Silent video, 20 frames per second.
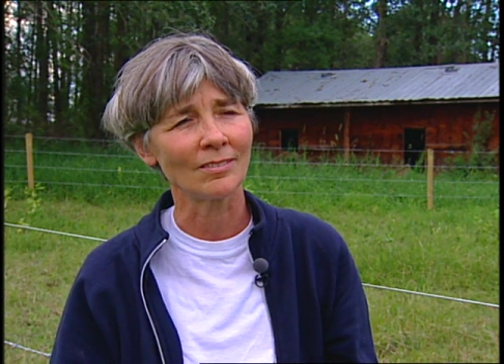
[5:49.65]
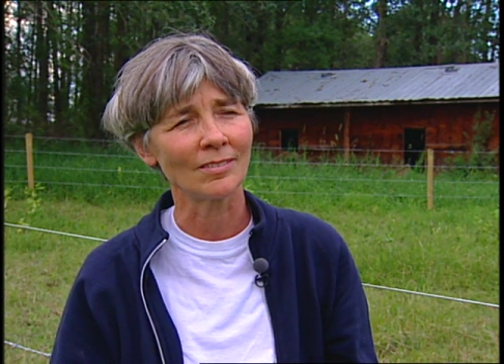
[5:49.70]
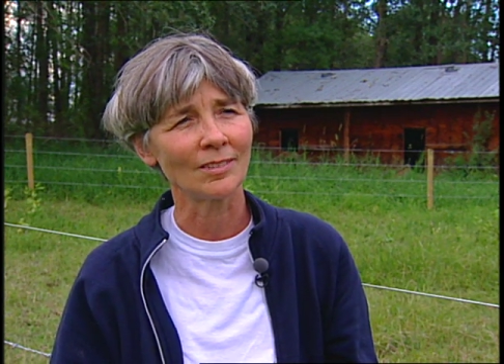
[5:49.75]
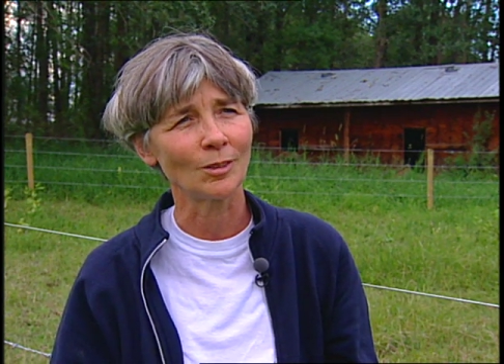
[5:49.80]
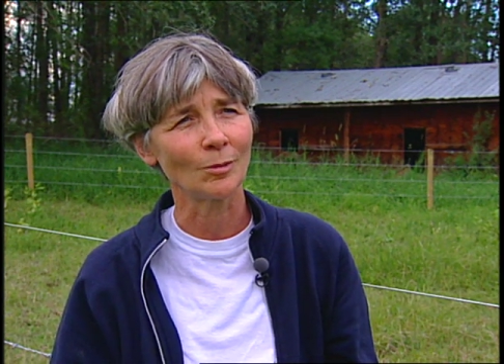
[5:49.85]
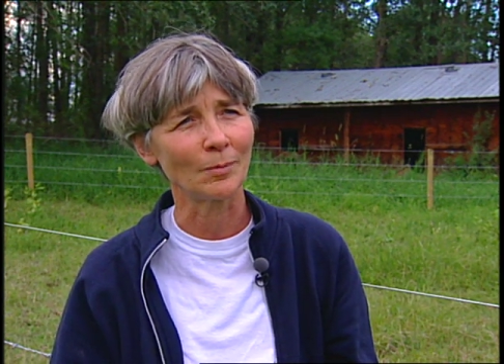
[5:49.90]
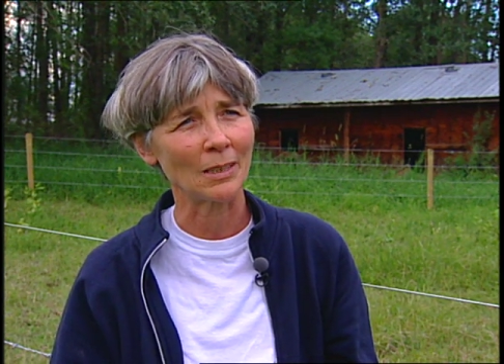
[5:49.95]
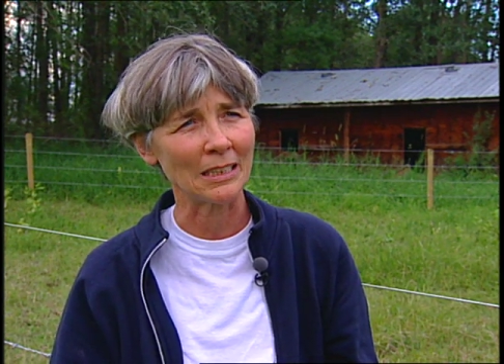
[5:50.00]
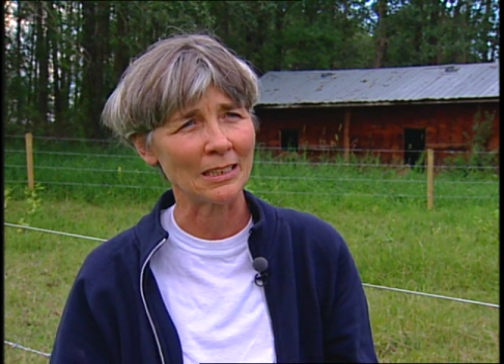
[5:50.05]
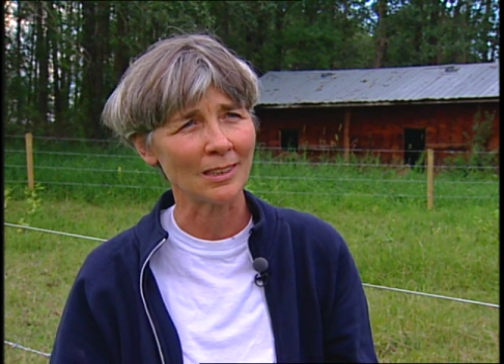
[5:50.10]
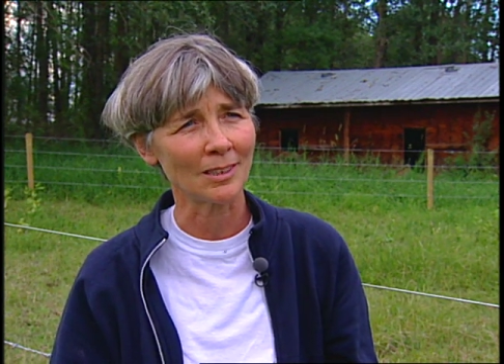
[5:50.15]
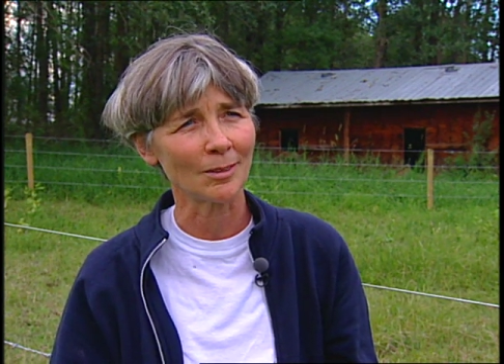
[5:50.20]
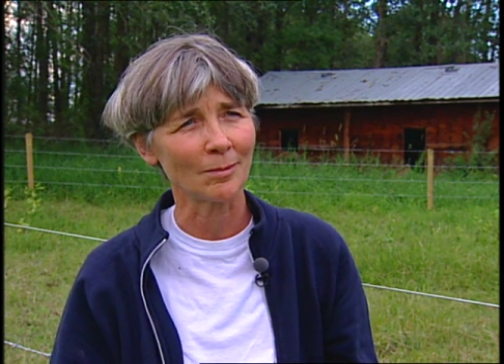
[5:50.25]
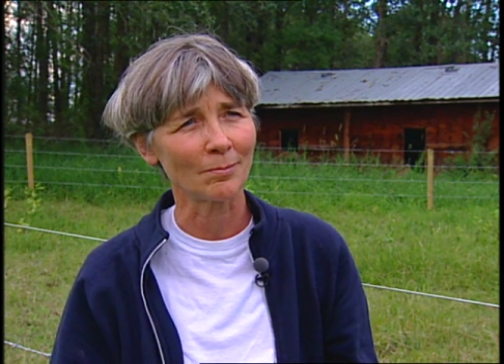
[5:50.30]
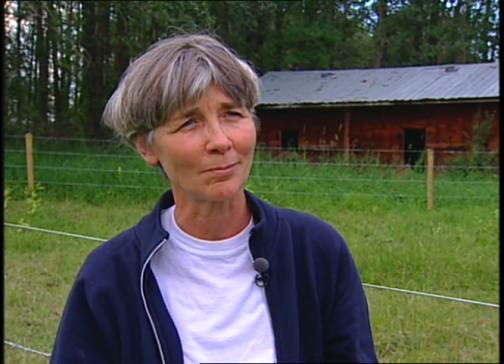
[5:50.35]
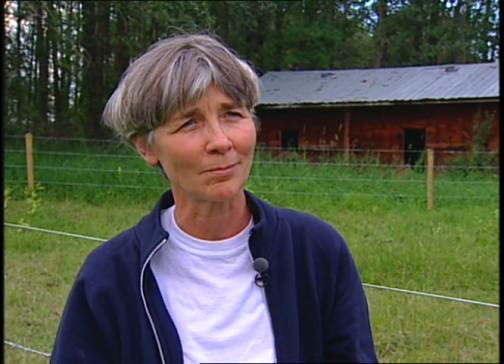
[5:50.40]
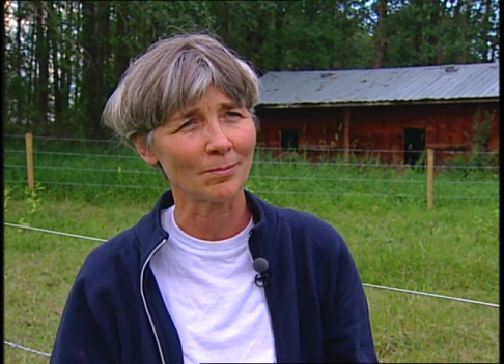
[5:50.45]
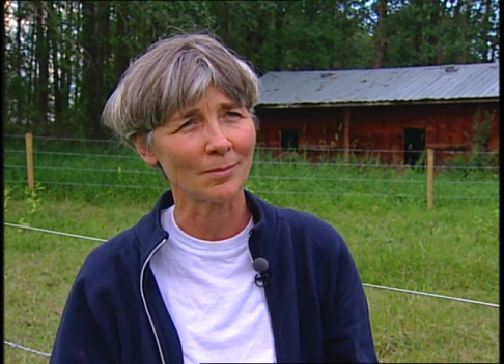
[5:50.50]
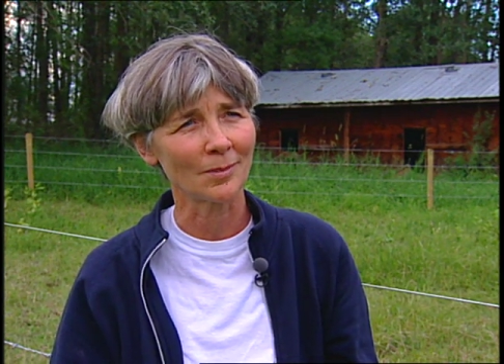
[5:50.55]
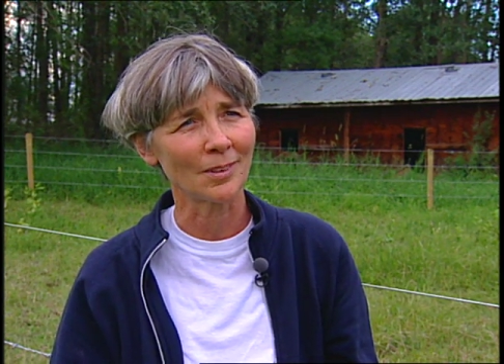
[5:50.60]
to make
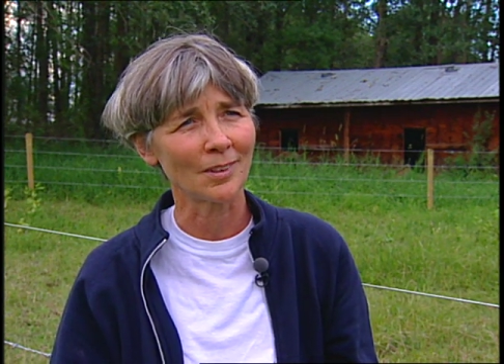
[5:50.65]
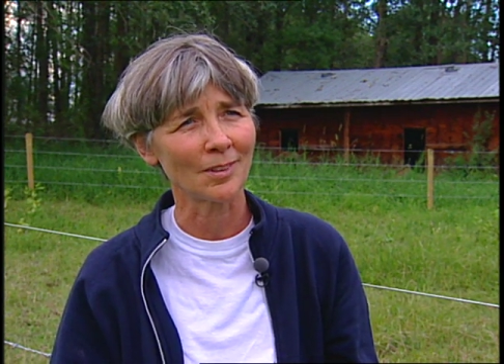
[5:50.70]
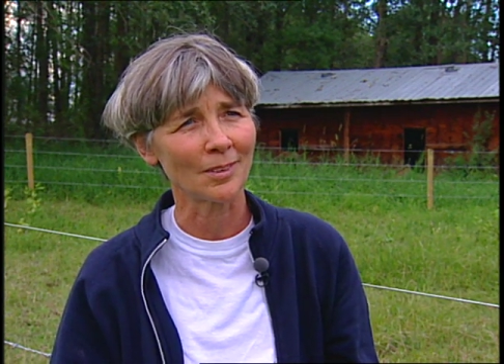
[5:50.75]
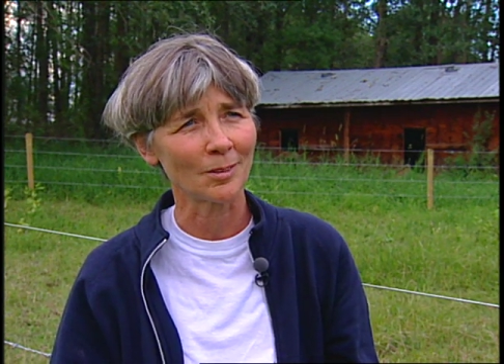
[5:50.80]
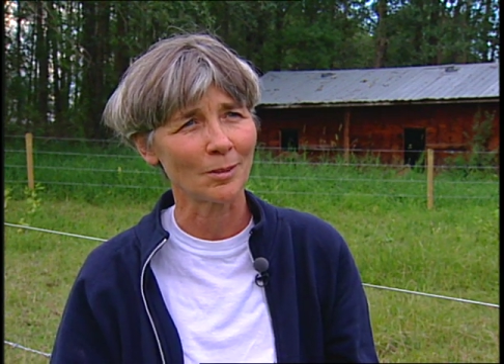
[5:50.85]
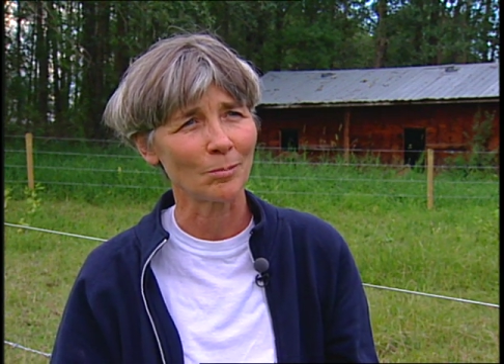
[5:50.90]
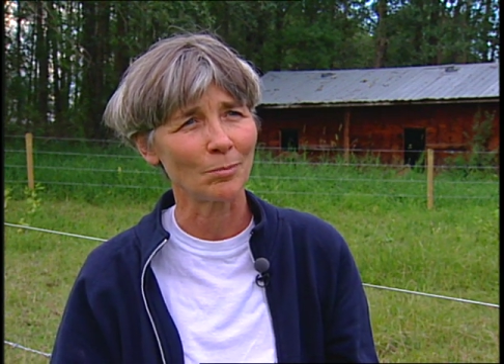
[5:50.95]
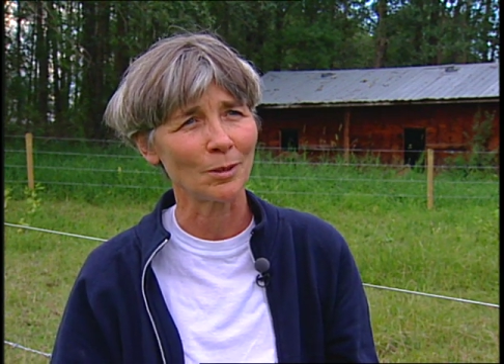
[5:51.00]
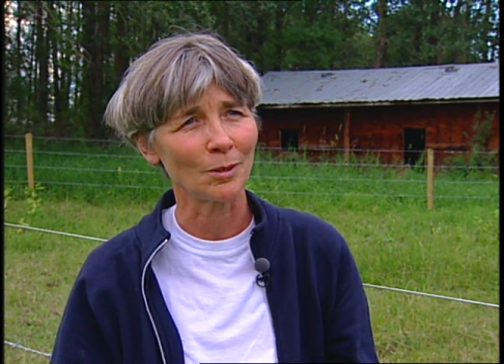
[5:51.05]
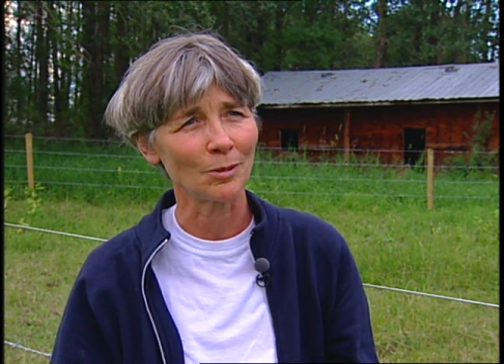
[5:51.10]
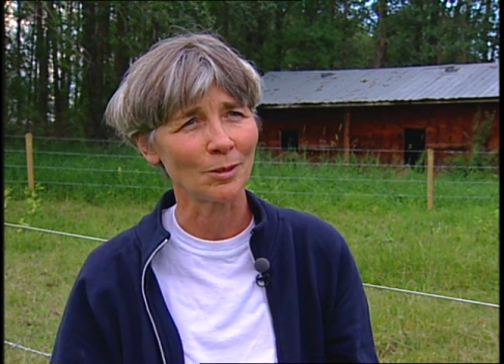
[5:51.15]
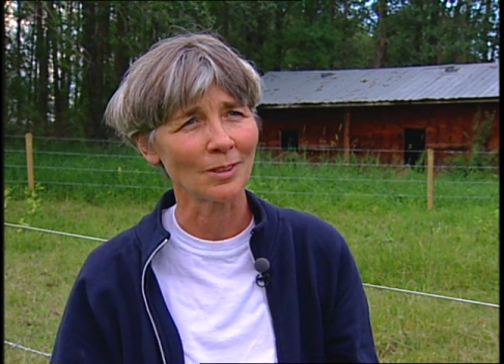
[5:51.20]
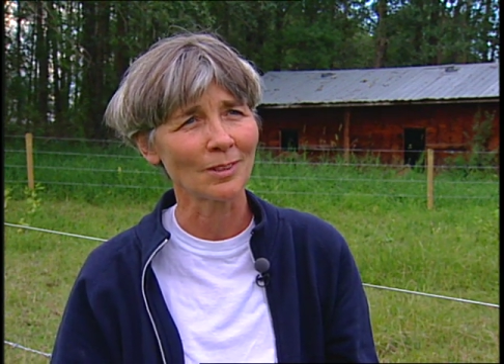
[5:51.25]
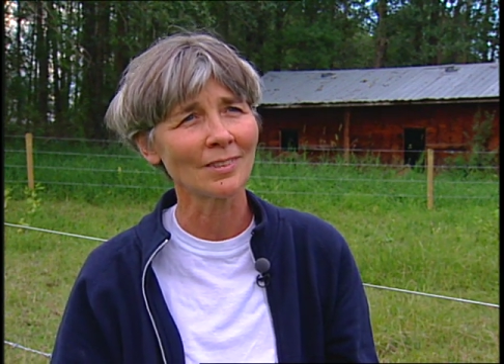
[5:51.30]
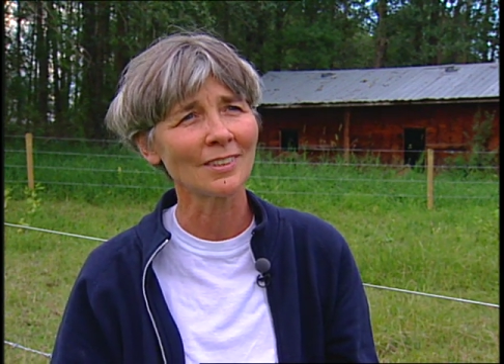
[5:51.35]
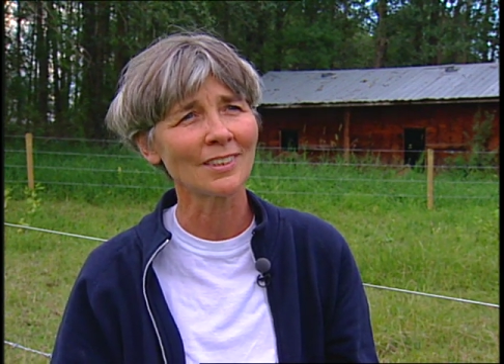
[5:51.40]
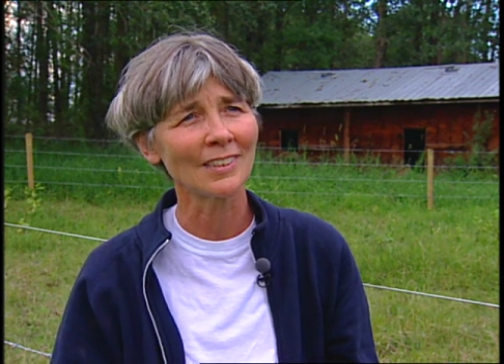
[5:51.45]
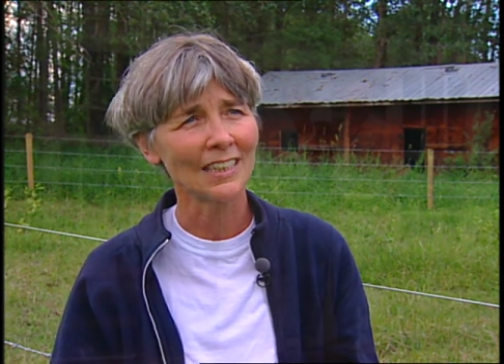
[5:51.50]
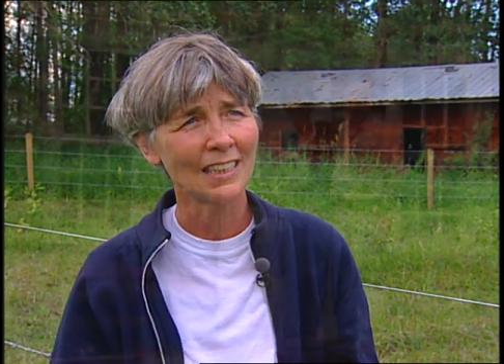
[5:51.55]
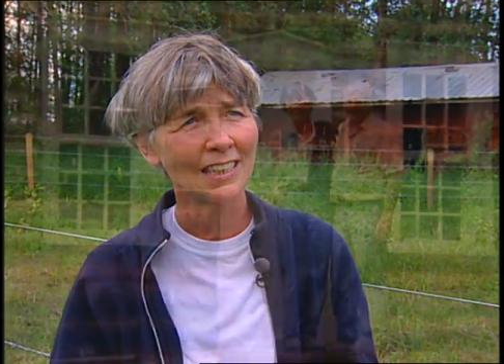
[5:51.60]
some contributions.